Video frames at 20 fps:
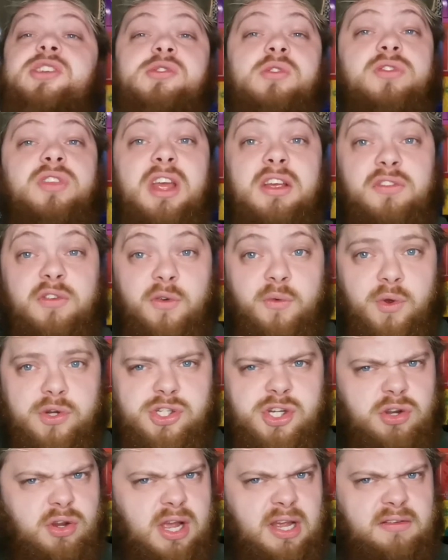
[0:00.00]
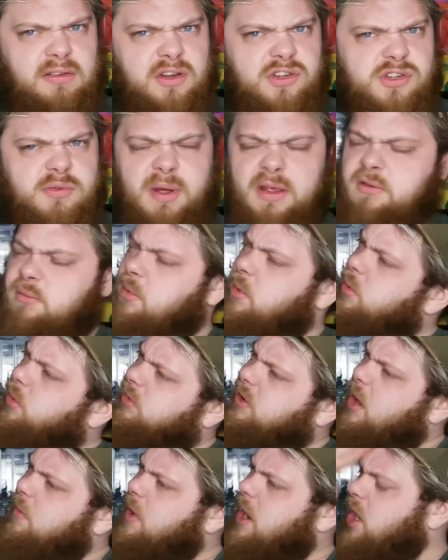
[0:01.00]
Visuals, thanks for watching. You guys are the best. We're
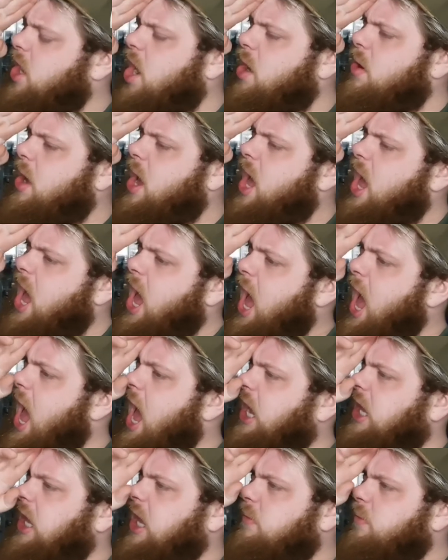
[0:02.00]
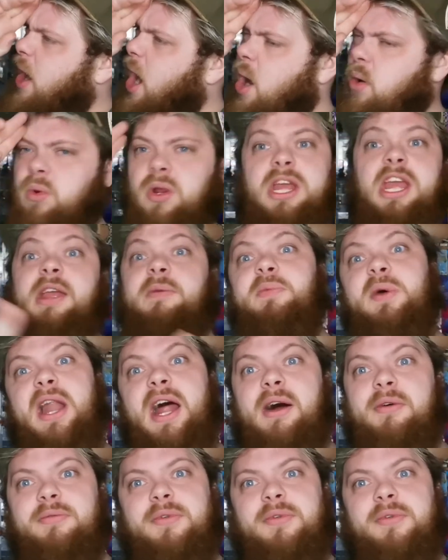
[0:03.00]
just keeping it. And keep on keeping